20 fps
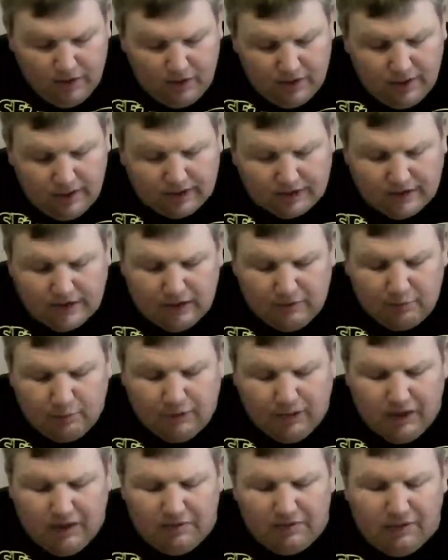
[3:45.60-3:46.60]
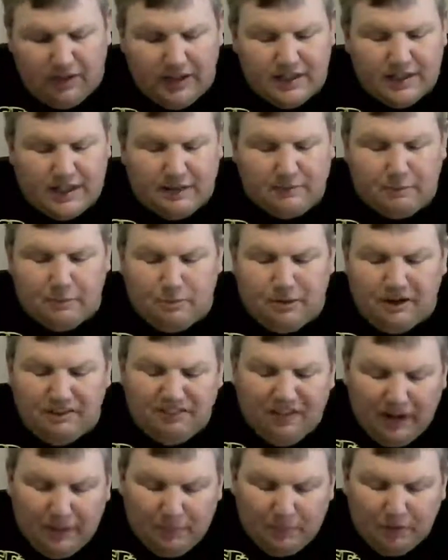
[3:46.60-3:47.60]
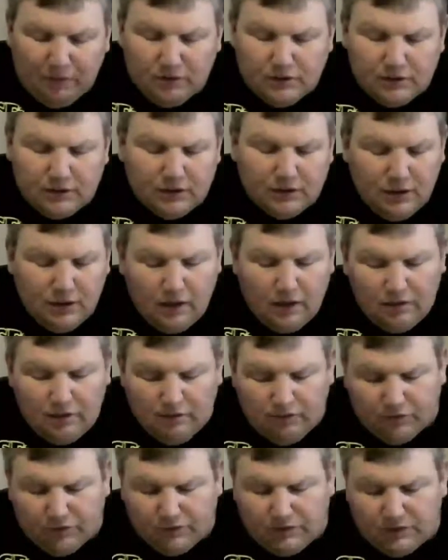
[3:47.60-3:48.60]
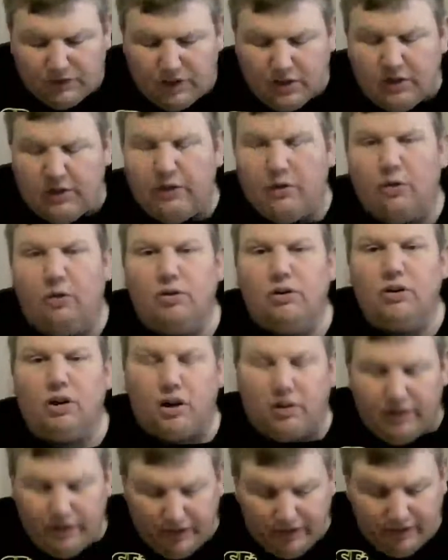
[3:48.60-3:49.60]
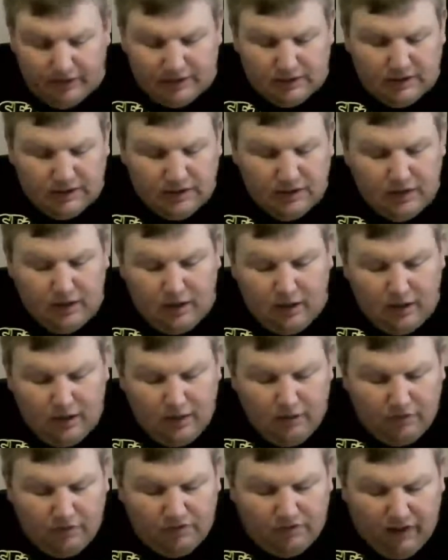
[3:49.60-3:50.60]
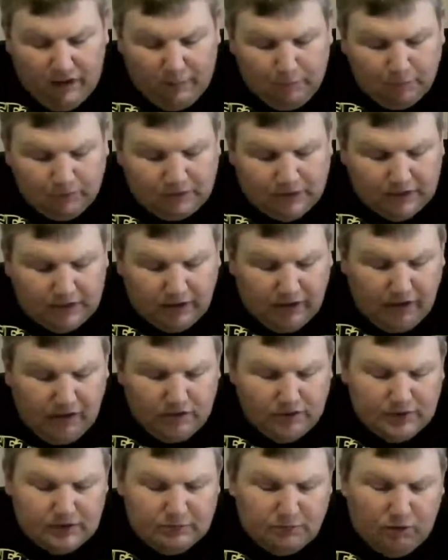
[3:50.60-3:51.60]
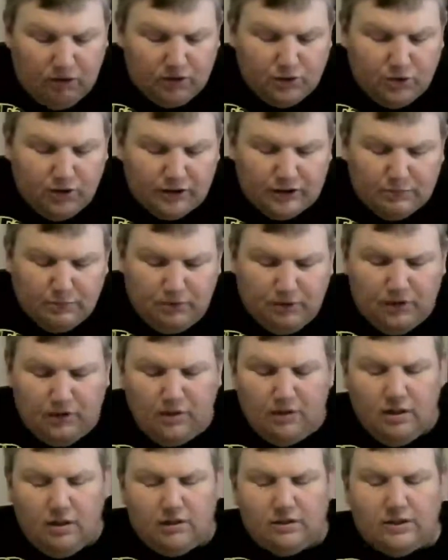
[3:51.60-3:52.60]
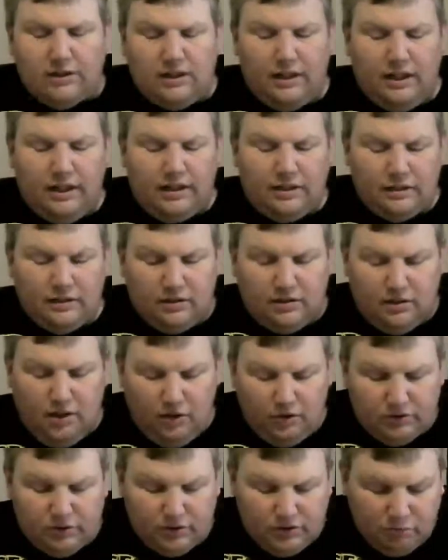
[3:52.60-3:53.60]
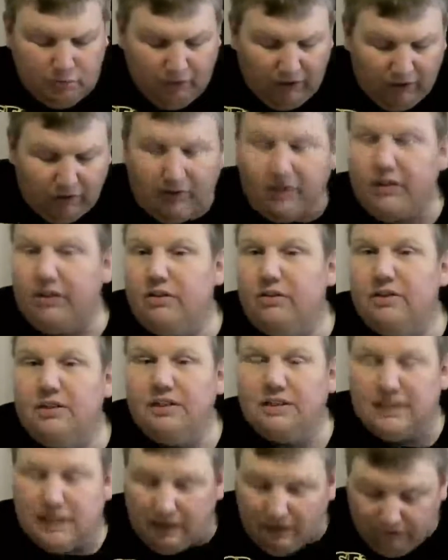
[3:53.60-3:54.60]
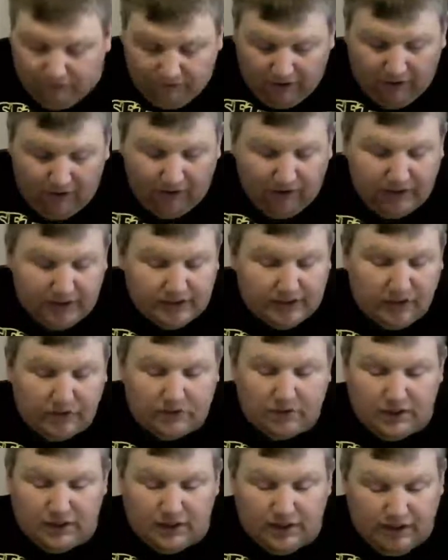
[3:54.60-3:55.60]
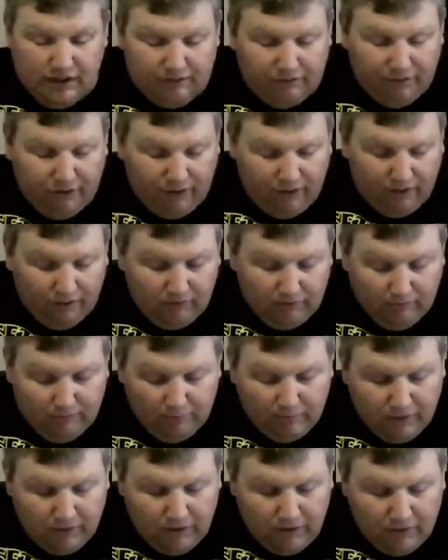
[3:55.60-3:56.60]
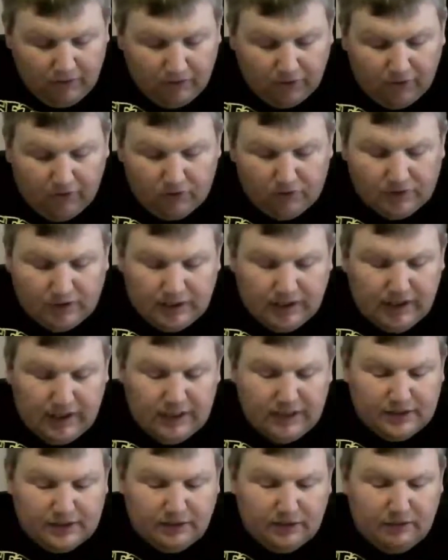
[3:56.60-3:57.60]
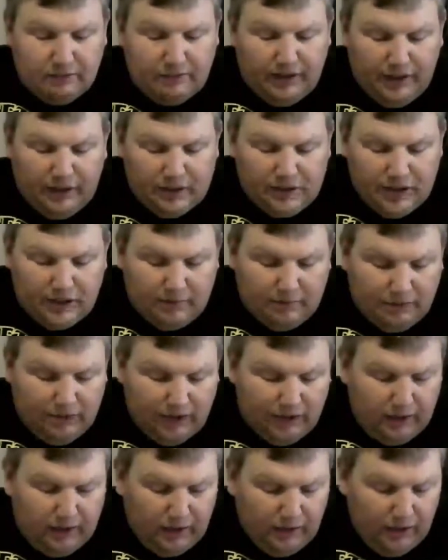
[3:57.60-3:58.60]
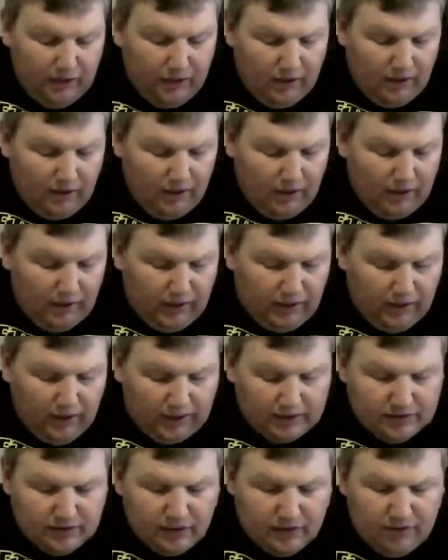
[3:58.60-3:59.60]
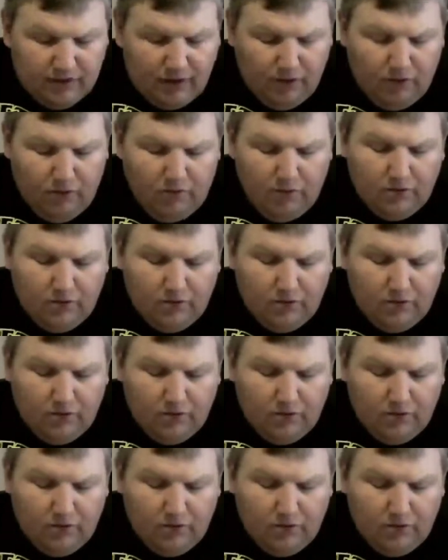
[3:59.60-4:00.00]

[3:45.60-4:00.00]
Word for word: Next up, we have the Tampa Bay Vipers versus the New York Guardians. The Vipers head coach is Mark Trestman. He's coached winning record in the C F L. He's coached in the N F L. Their O C is going to be Jamie Elizondo.